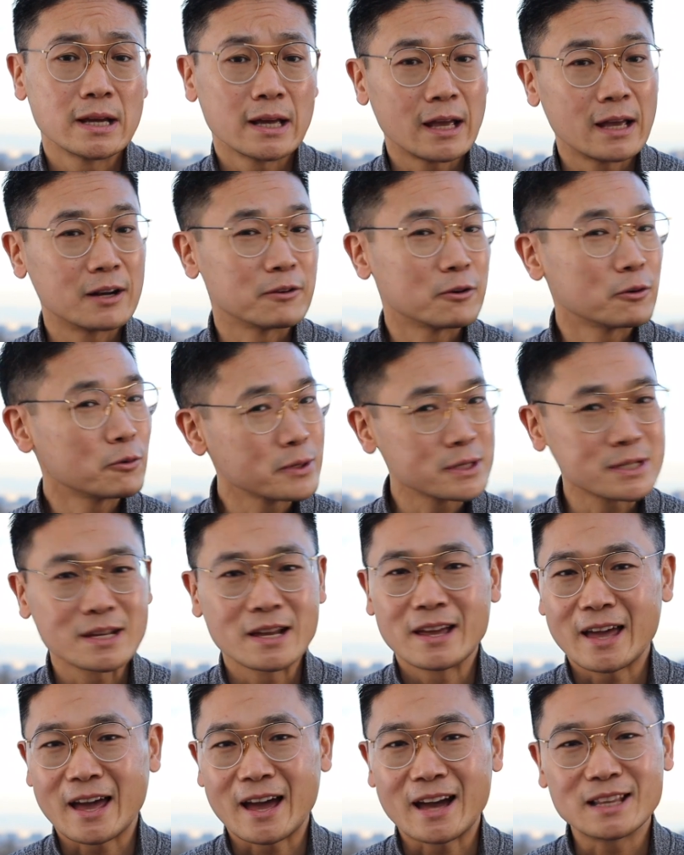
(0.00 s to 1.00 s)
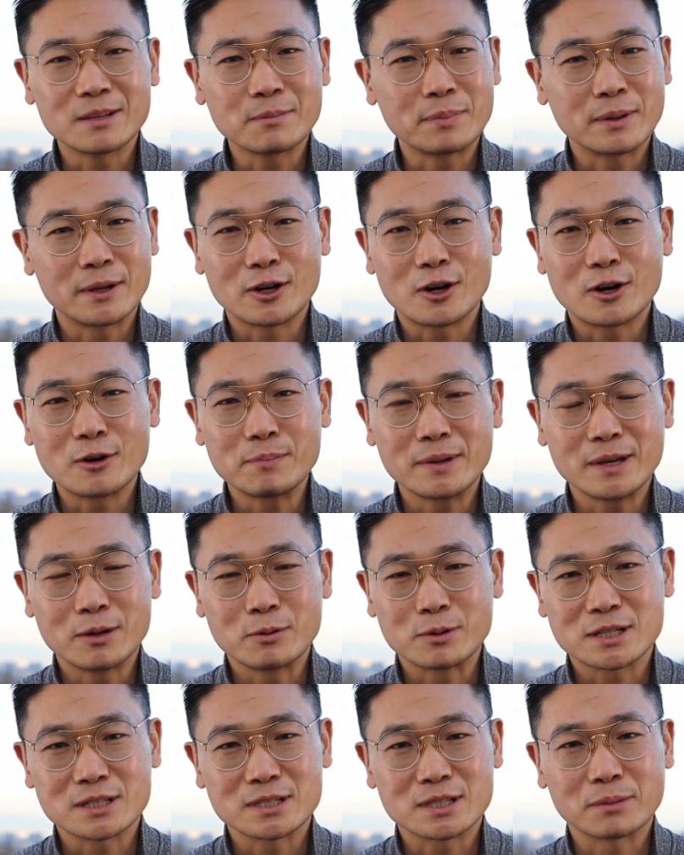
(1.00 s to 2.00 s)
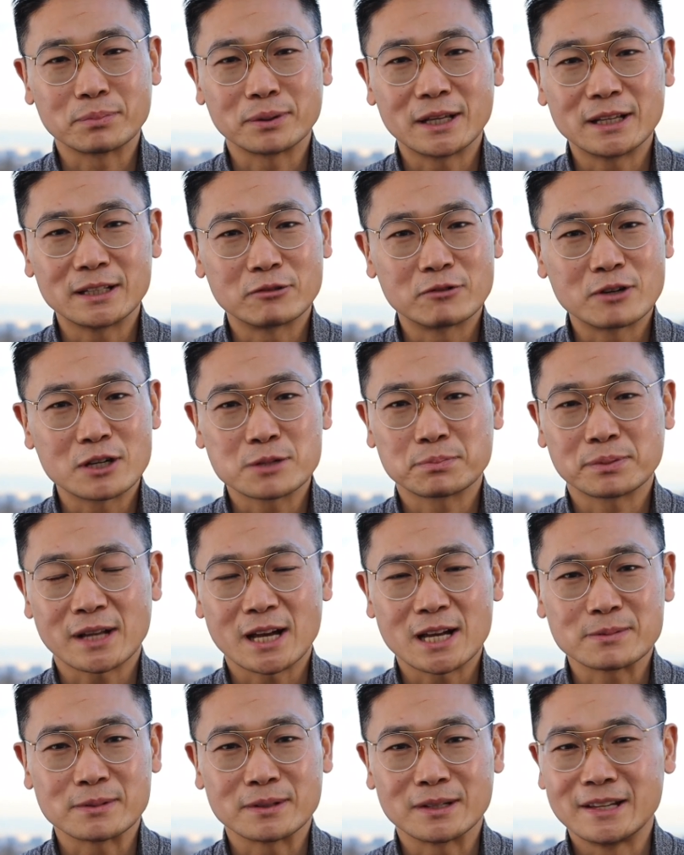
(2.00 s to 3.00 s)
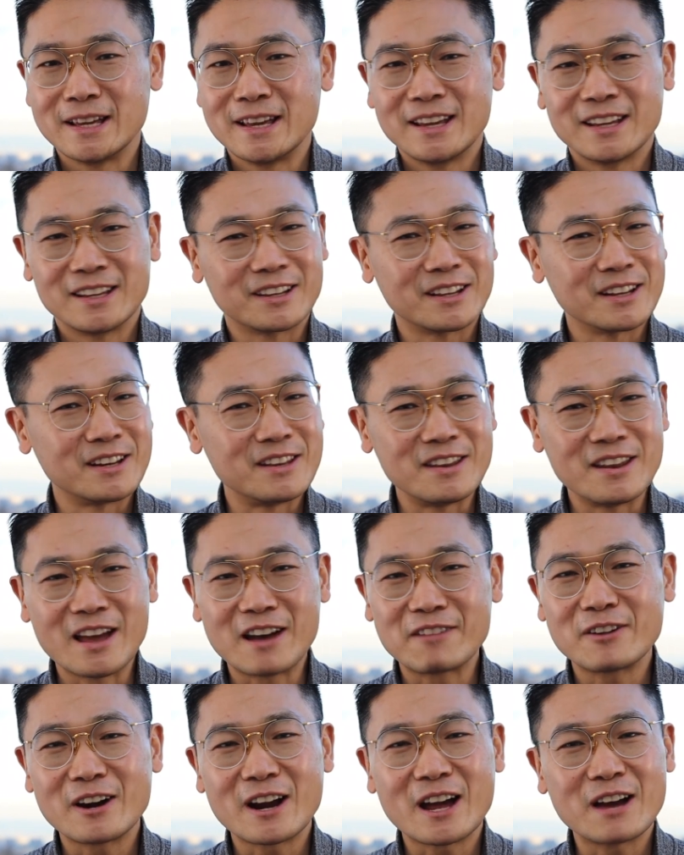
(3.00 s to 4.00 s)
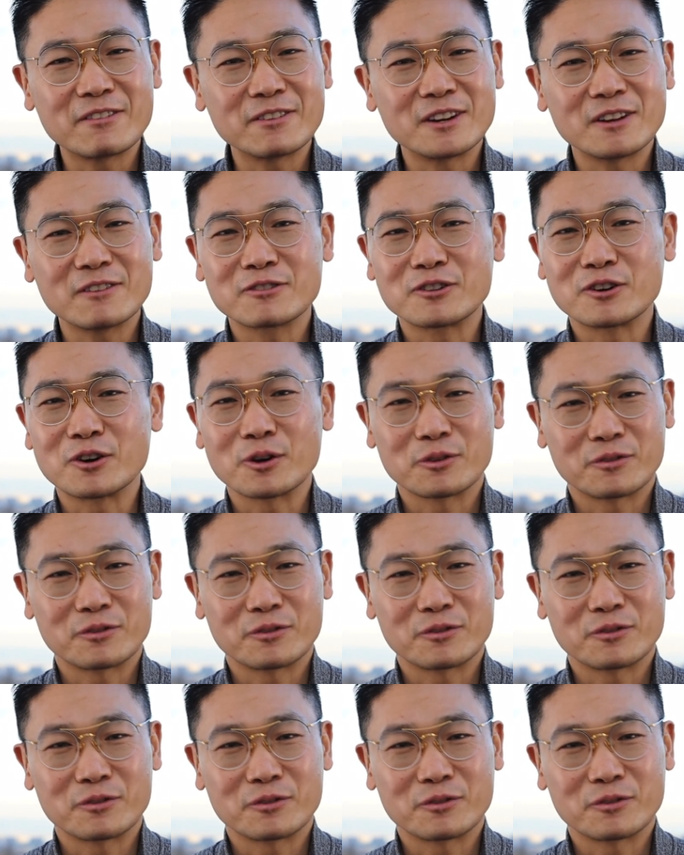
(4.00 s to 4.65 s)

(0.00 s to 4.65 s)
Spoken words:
and I always add the PRP, which is a platelet-rich plasma. You can never have enough growth